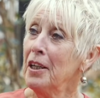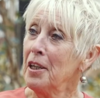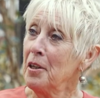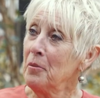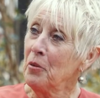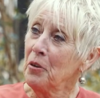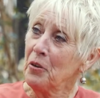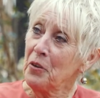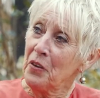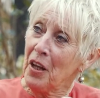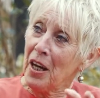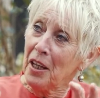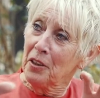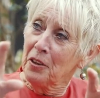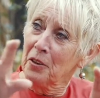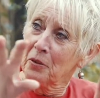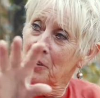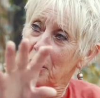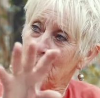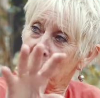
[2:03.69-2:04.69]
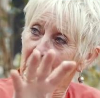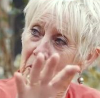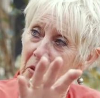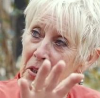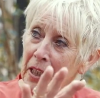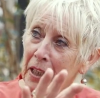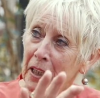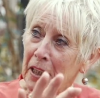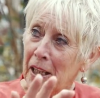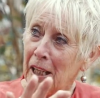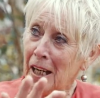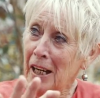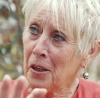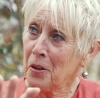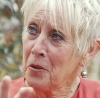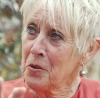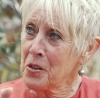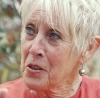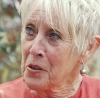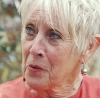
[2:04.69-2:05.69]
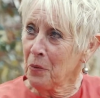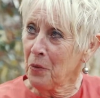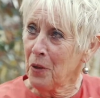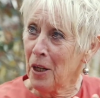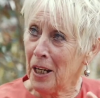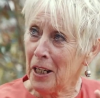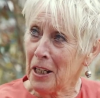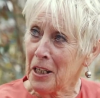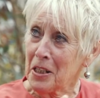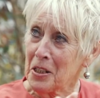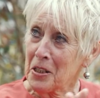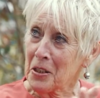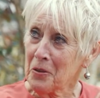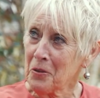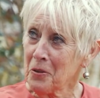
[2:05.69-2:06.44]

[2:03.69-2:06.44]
Wasn't that lovely, those clouds of white?